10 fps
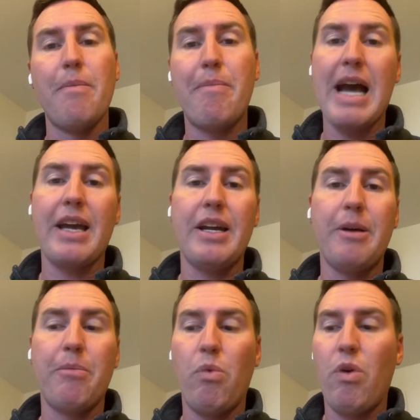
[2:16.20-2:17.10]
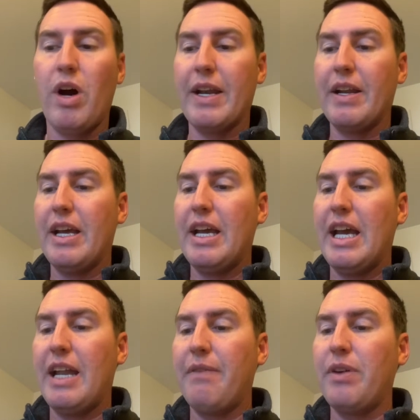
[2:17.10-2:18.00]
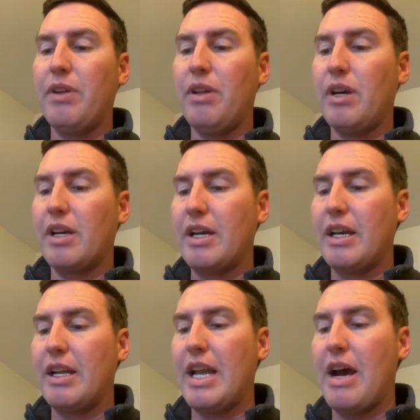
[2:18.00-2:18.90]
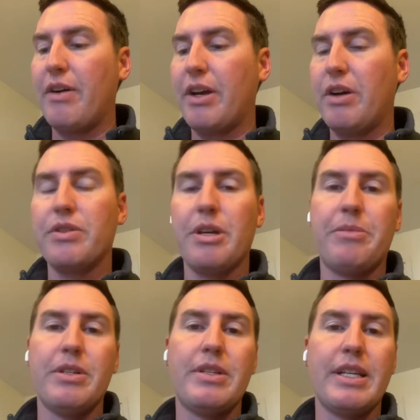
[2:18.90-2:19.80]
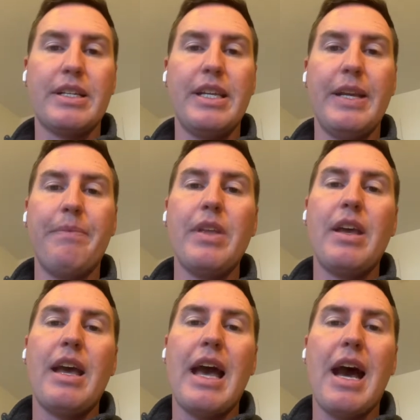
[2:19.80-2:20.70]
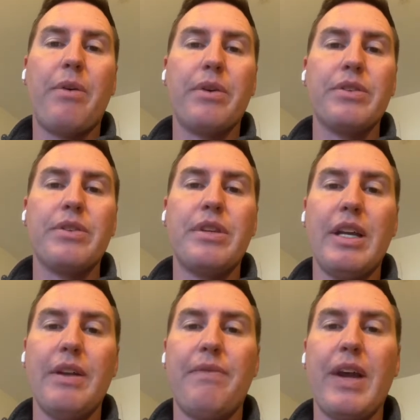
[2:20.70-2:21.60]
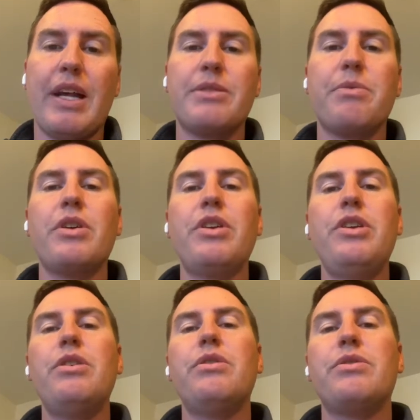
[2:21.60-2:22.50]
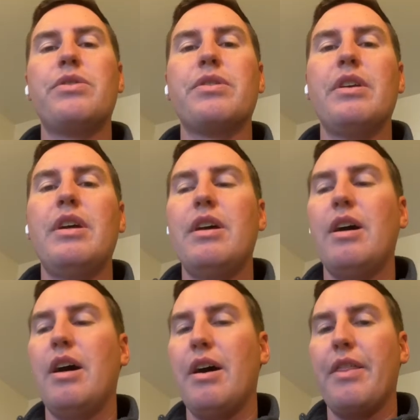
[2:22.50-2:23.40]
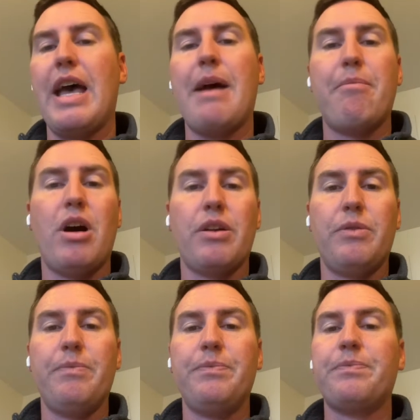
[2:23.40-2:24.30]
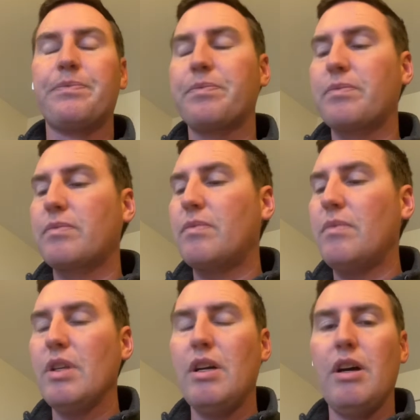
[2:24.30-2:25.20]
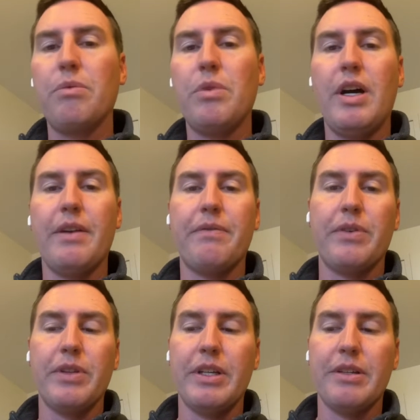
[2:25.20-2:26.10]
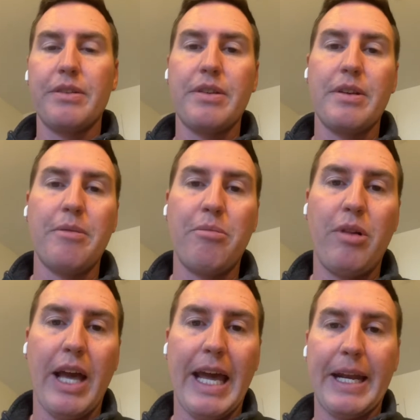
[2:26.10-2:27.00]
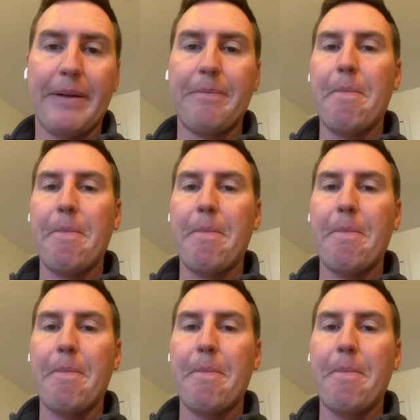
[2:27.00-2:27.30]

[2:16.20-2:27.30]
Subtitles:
back it up one, and if you look, now it goes up to 60 hours in advance. So we're going to use that model run for this planning.